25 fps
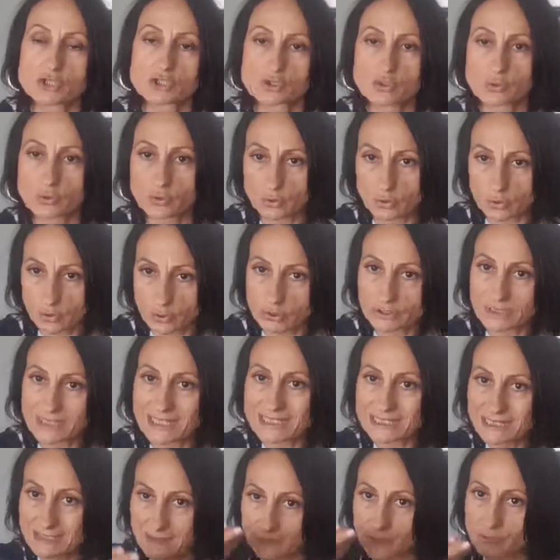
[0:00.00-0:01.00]
So
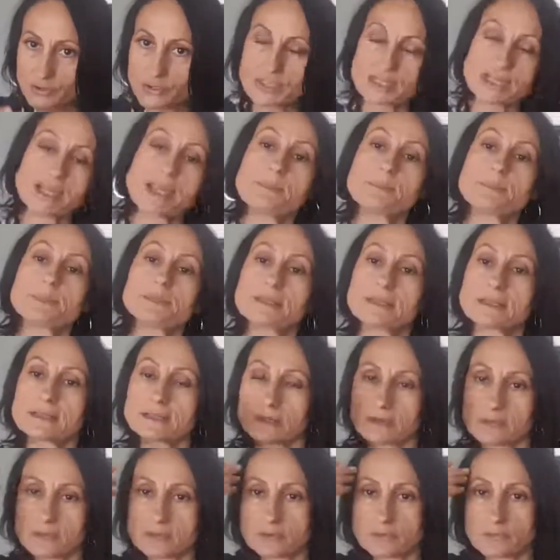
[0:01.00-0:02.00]
that's what's
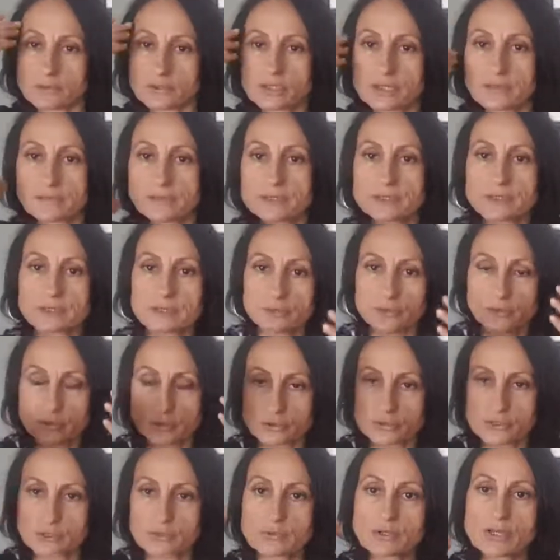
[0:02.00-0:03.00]
happening. Whatever
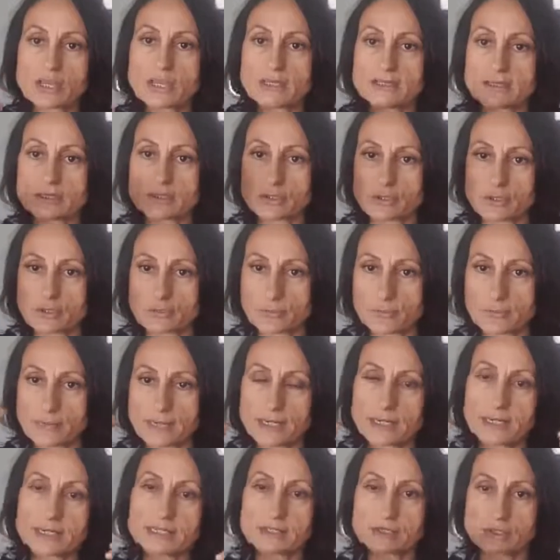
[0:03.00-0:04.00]
thoughts you had in your
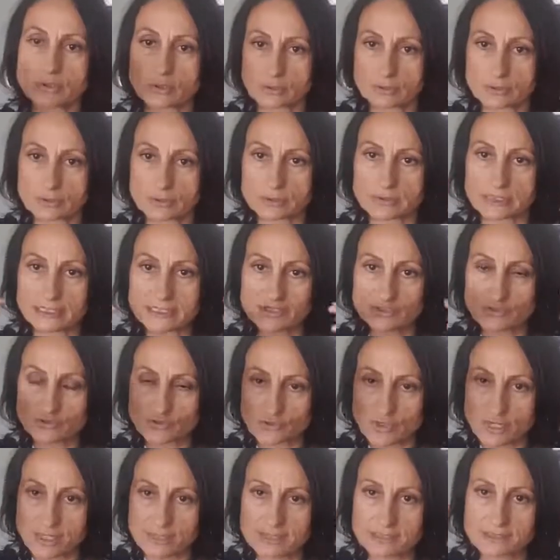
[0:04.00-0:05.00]
mind, that
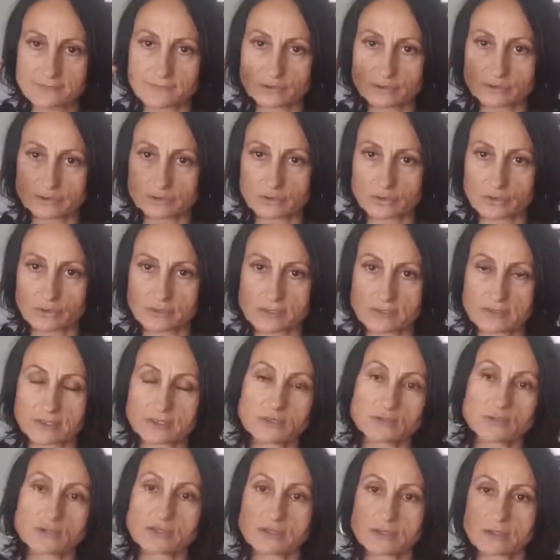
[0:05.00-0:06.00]
stressful thoughts that
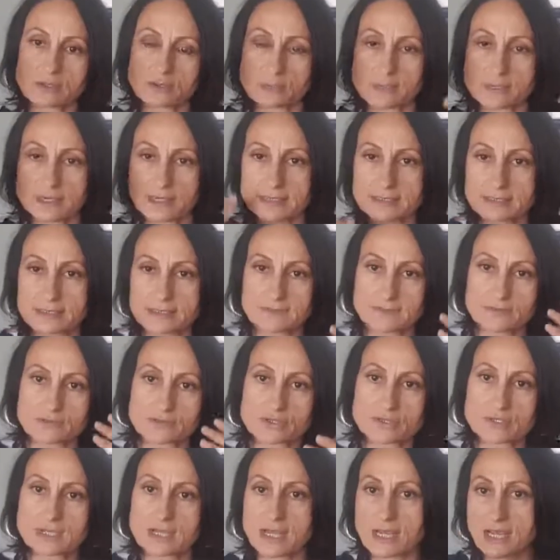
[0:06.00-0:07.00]
you had in your mind, it
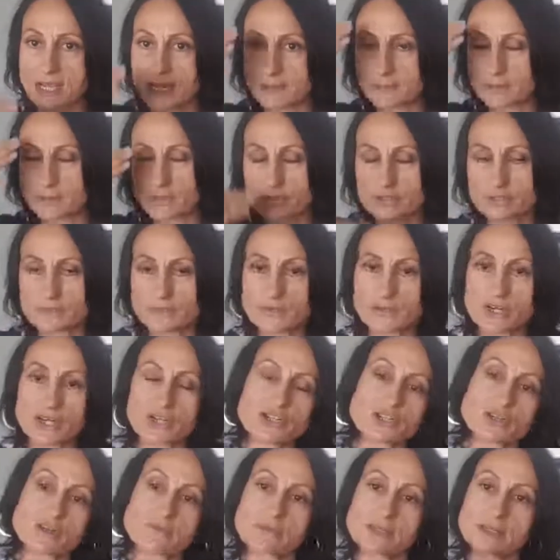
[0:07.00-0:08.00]
was because of
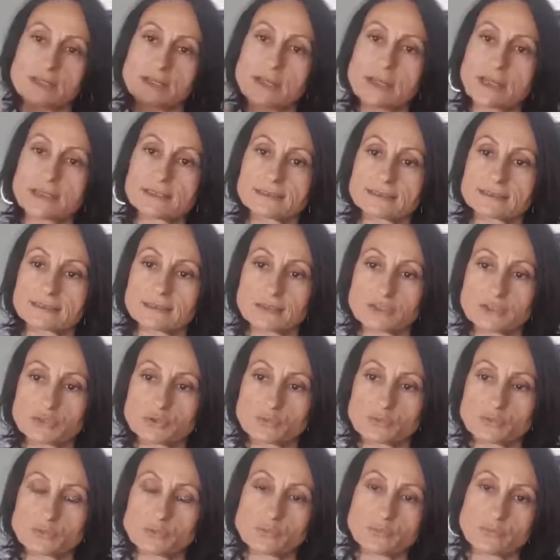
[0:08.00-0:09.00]
connection with the gut.
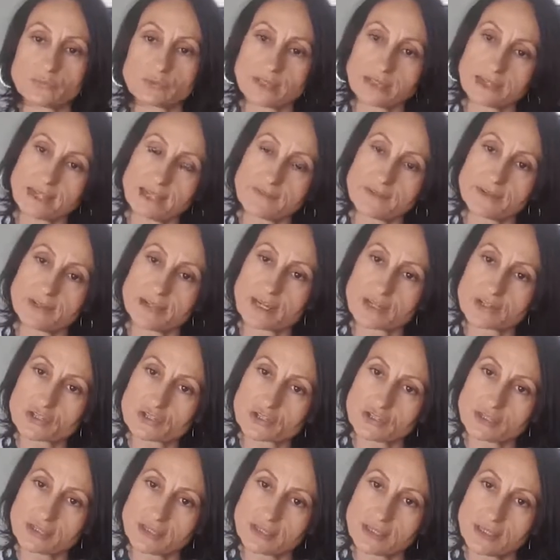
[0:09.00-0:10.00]
You were having
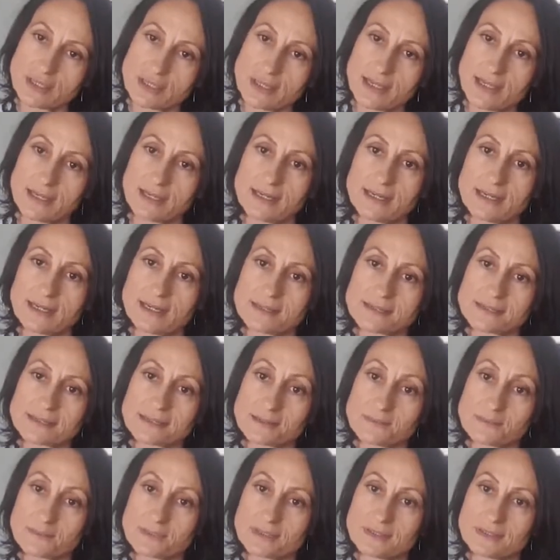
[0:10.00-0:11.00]
actually
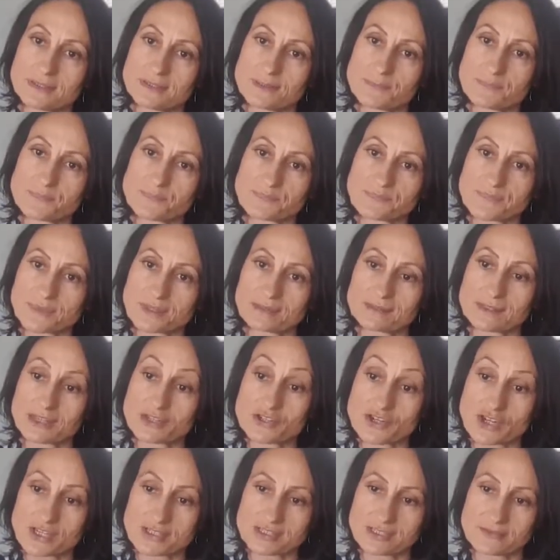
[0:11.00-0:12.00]
some
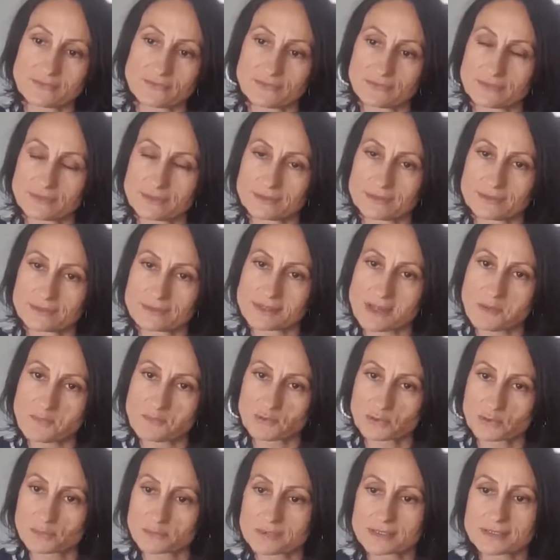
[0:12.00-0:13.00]
digestive
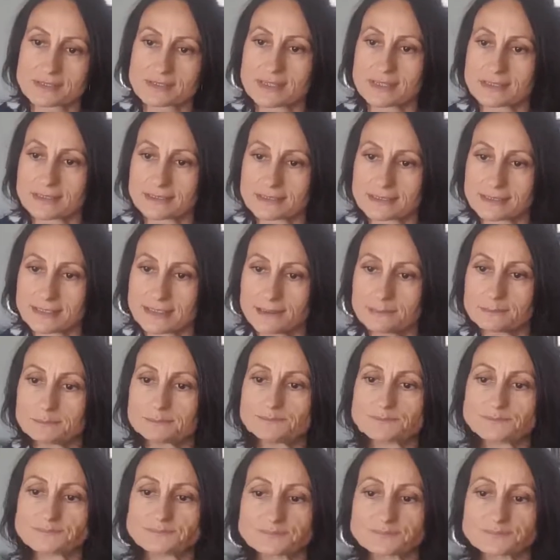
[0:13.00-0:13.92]
symptoms at the time.